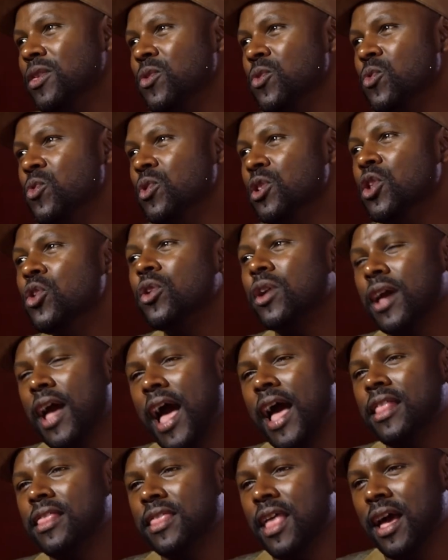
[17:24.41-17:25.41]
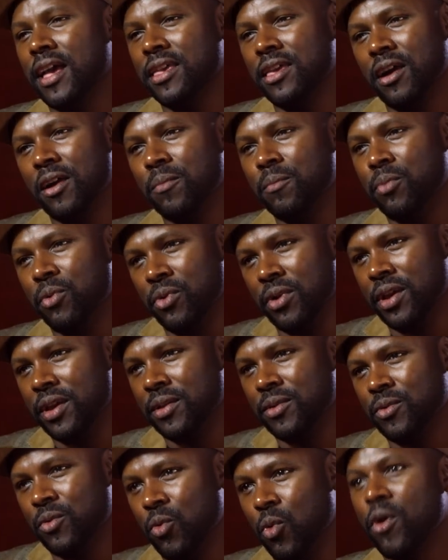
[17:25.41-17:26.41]
you look at that young boy,
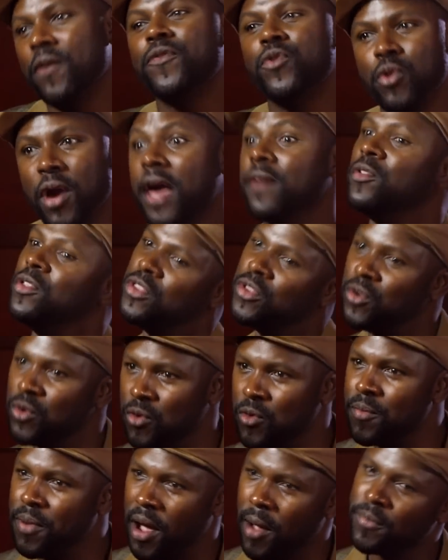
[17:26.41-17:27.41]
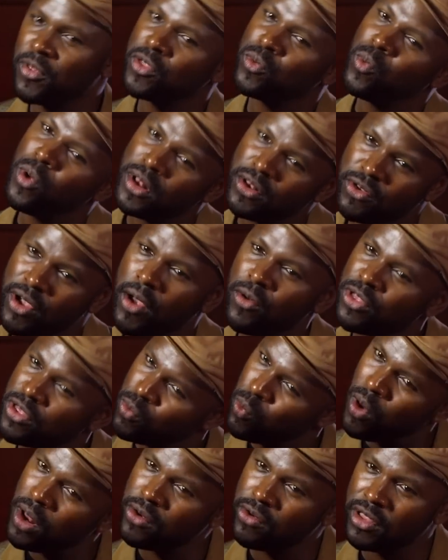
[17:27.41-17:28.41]
or if you ever do, but I was just
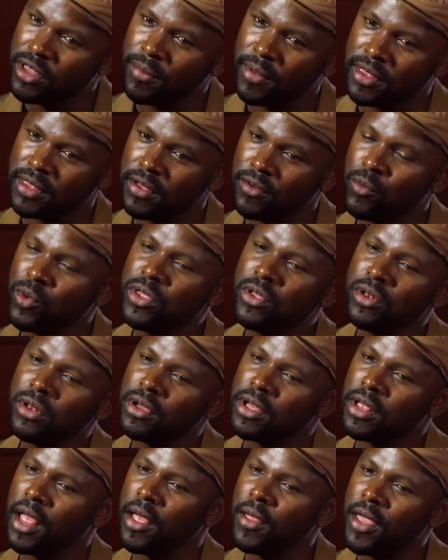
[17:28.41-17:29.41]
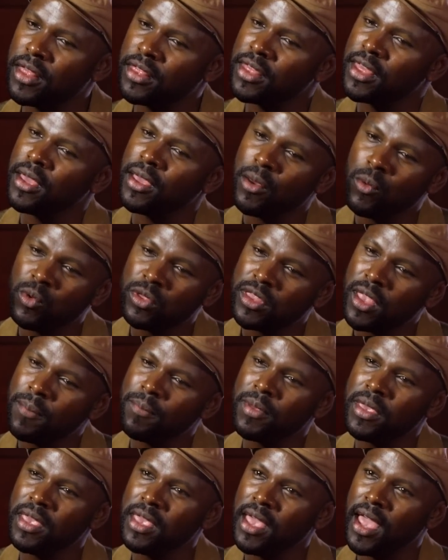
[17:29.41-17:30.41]
wondering to myself, when you look at, would there
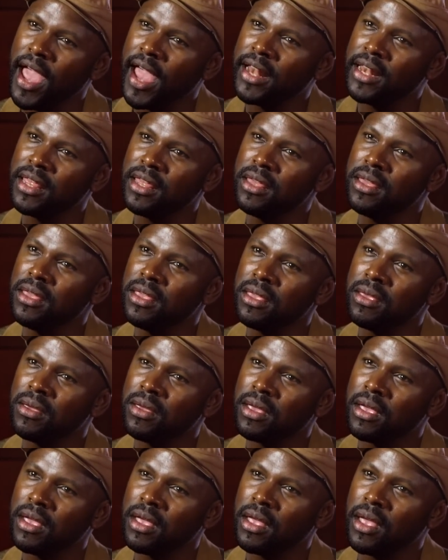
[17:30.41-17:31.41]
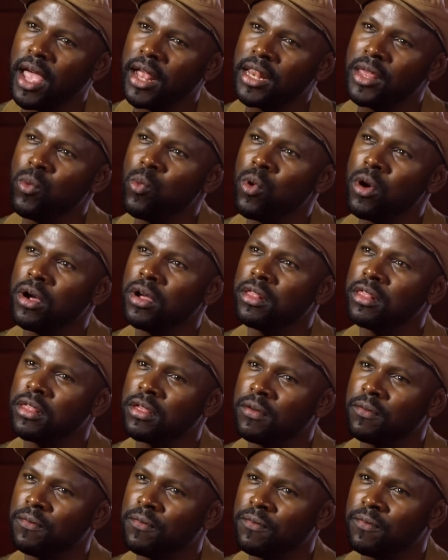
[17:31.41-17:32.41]
be any words
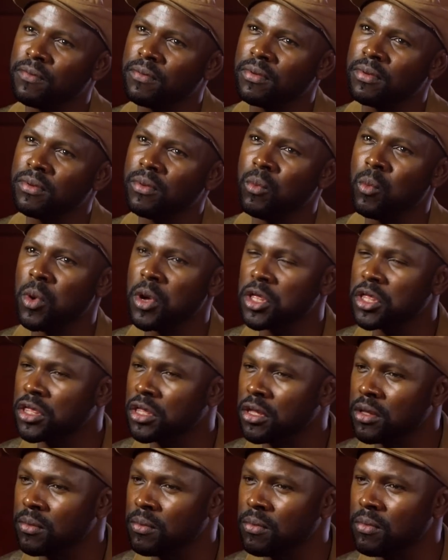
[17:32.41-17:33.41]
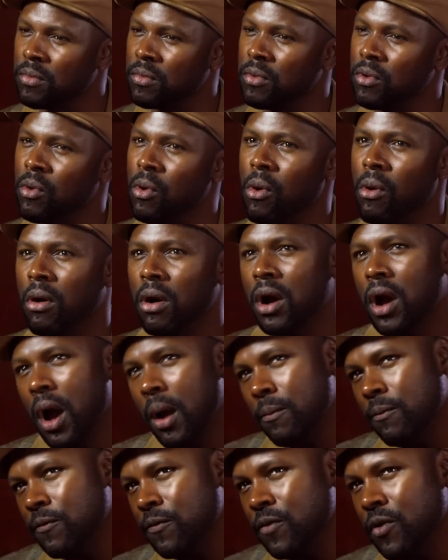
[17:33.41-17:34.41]
of wisdom or
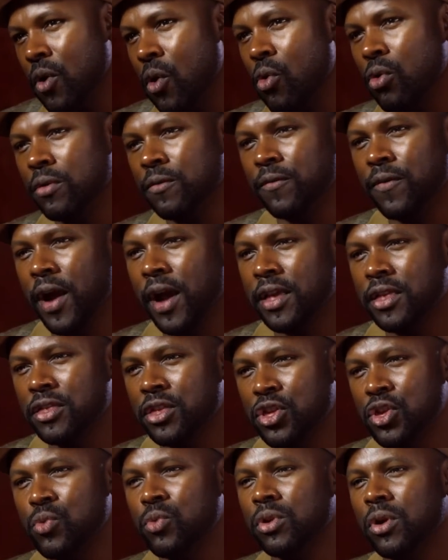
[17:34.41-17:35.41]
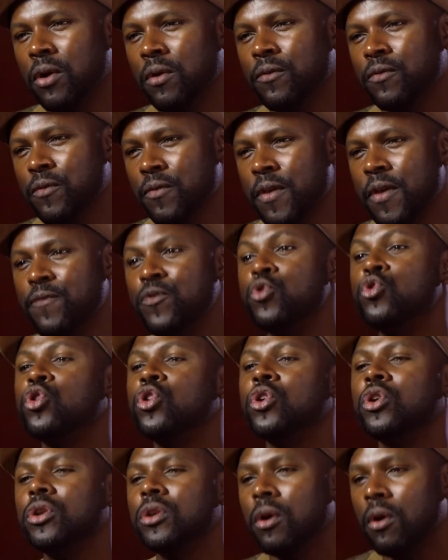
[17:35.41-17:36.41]
comfort or advice that you would offer, if you
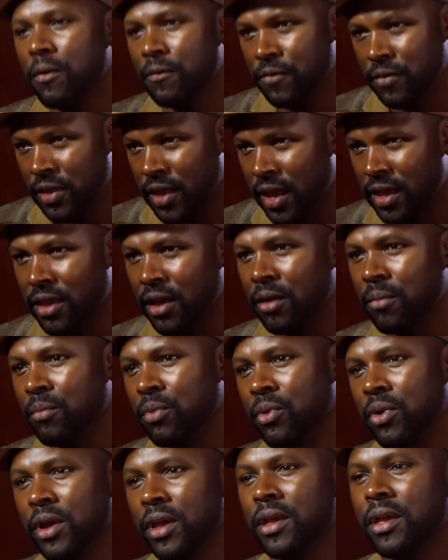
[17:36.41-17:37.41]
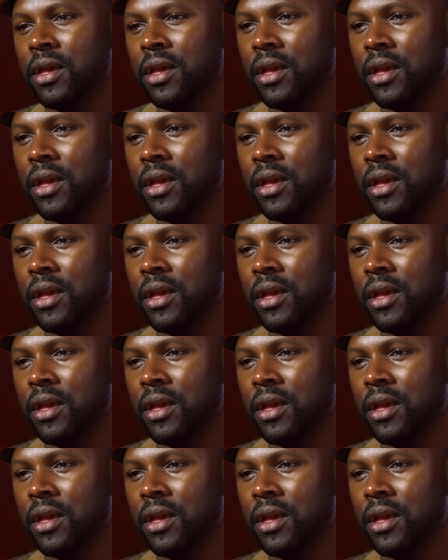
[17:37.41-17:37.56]
could offer that young boy?